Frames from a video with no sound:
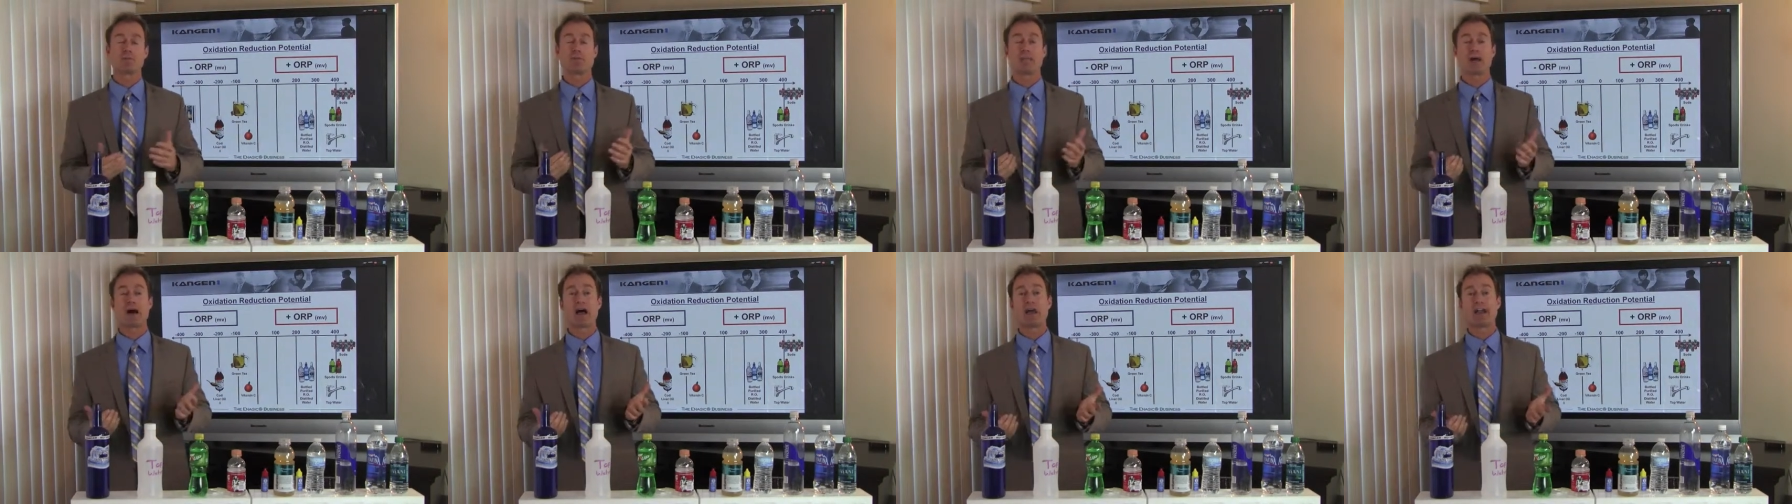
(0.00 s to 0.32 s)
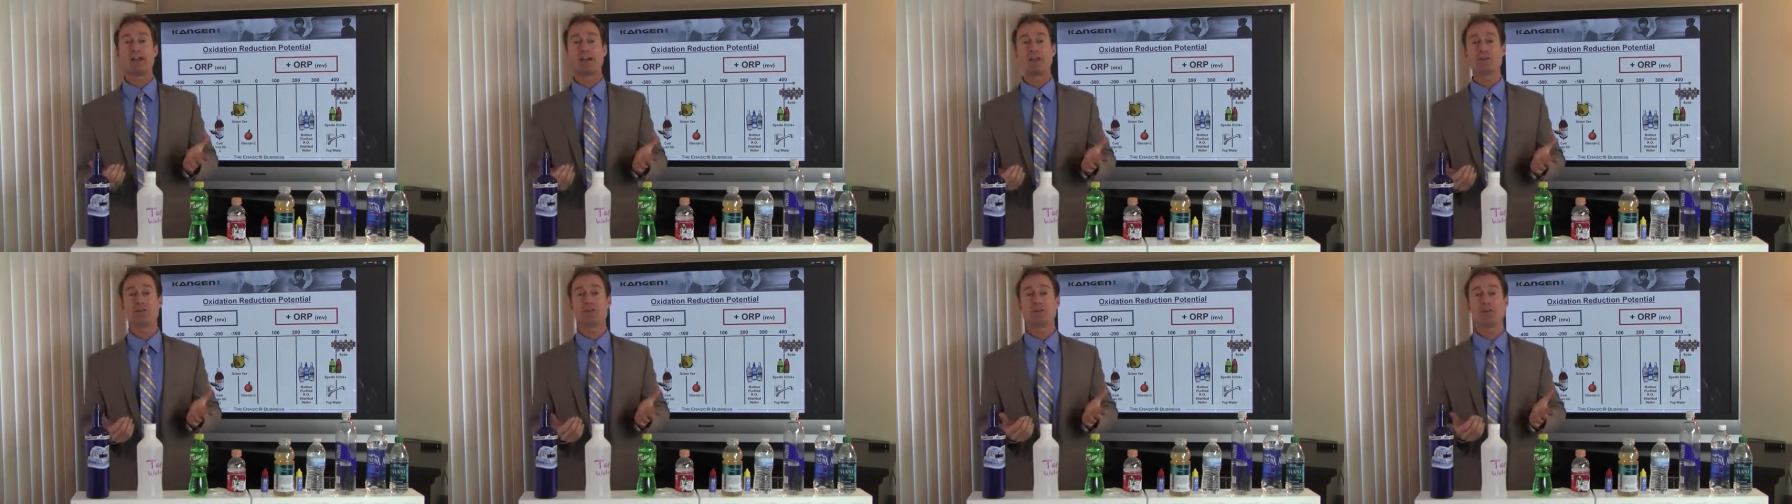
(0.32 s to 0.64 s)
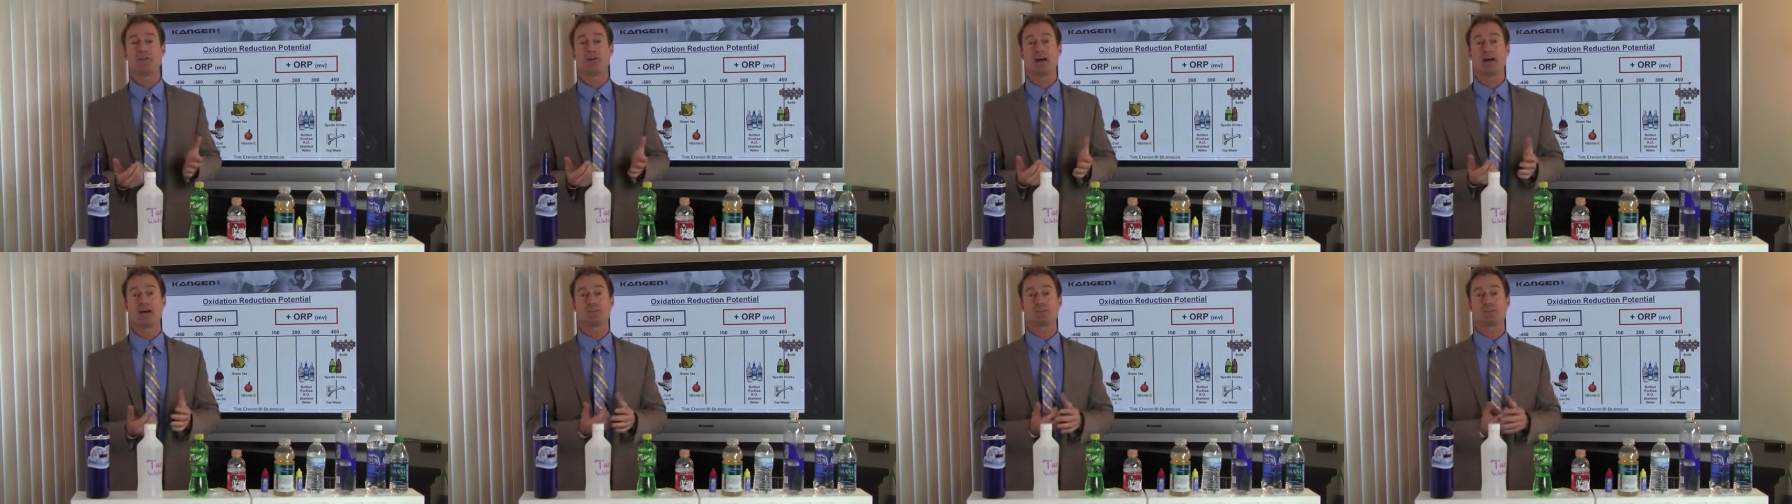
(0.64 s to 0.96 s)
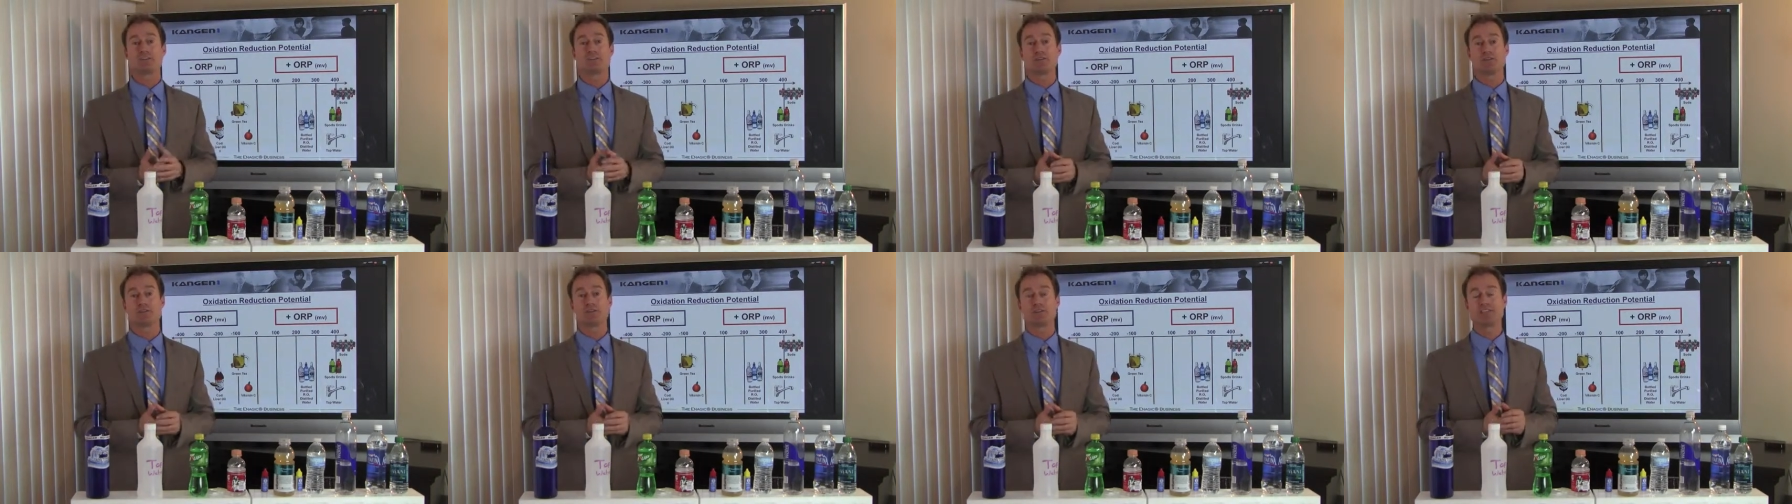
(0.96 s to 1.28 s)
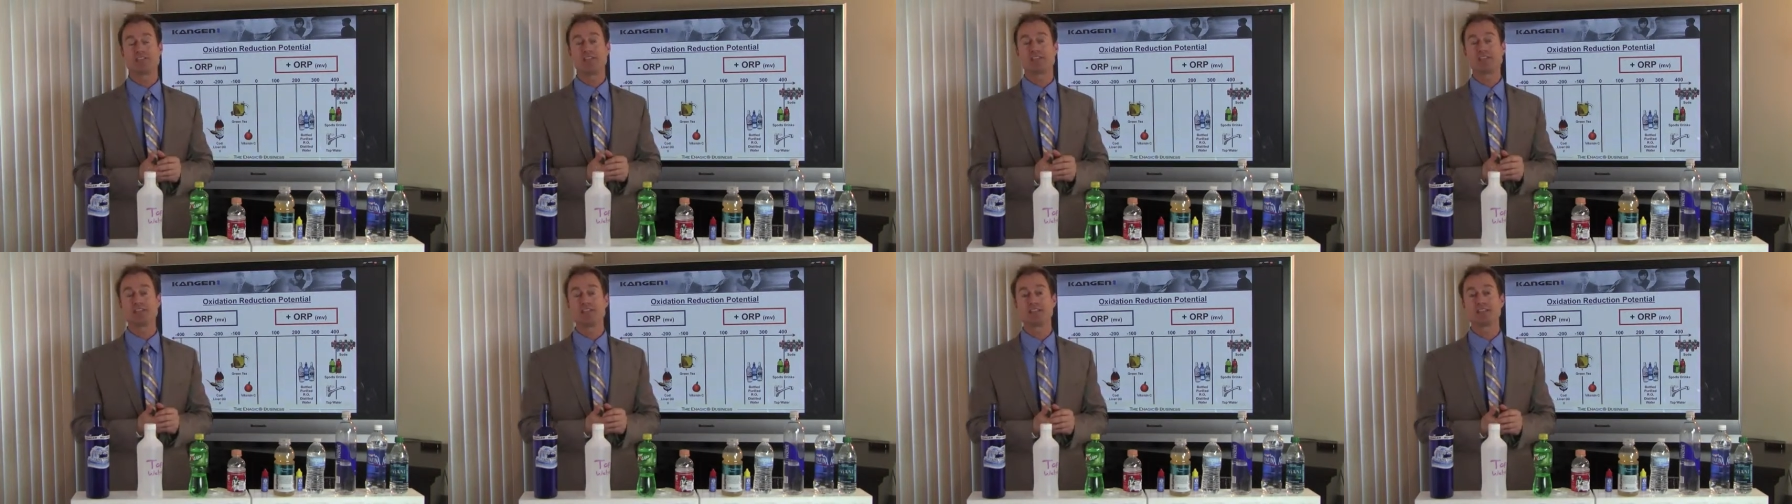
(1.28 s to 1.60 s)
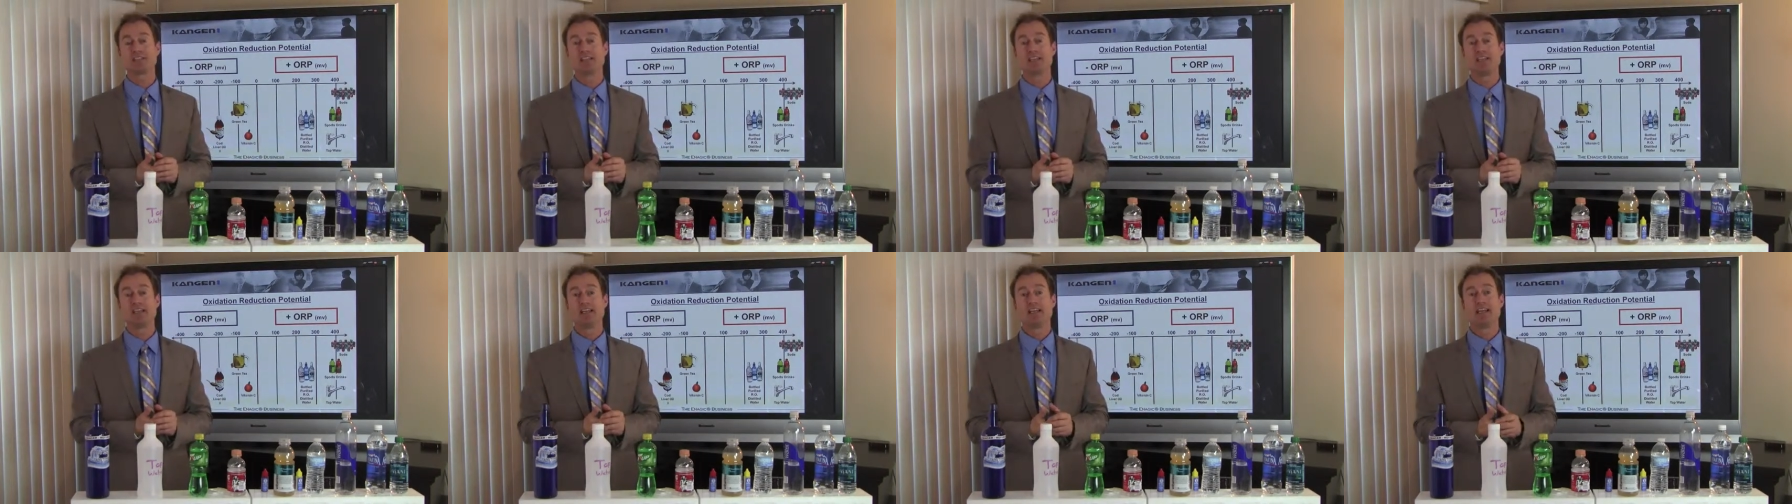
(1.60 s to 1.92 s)
the pioneer of the vascular
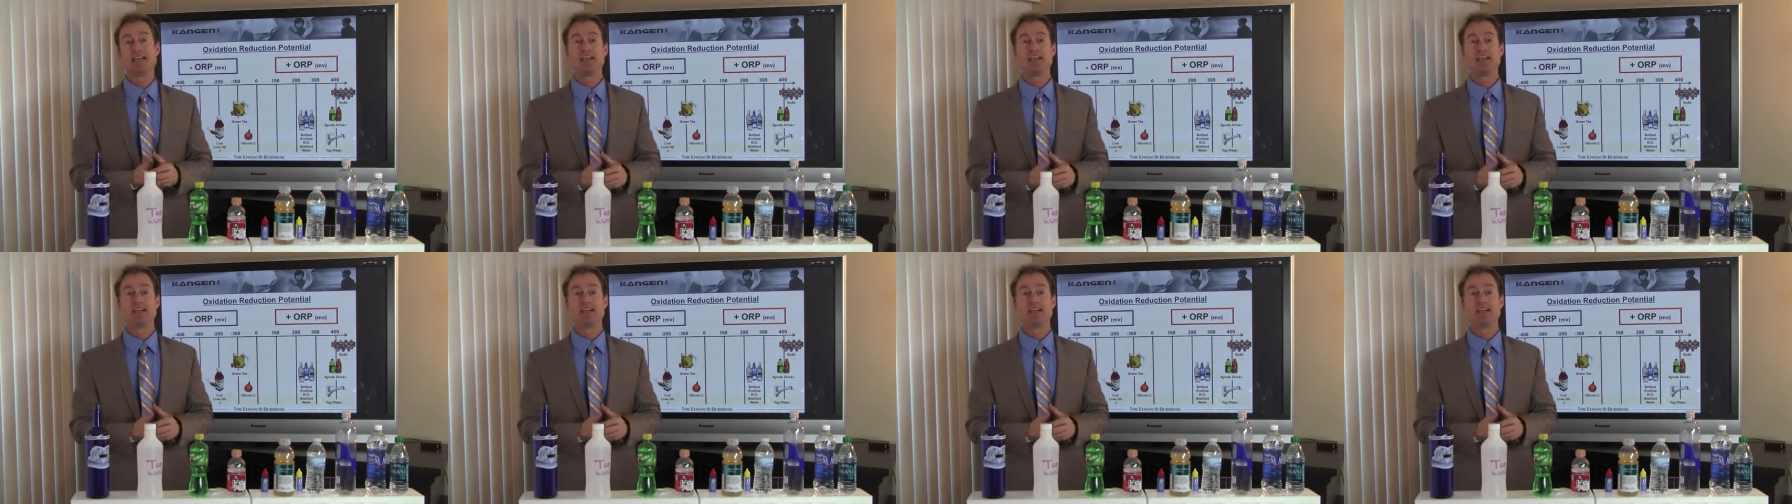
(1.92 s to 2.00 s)
stent,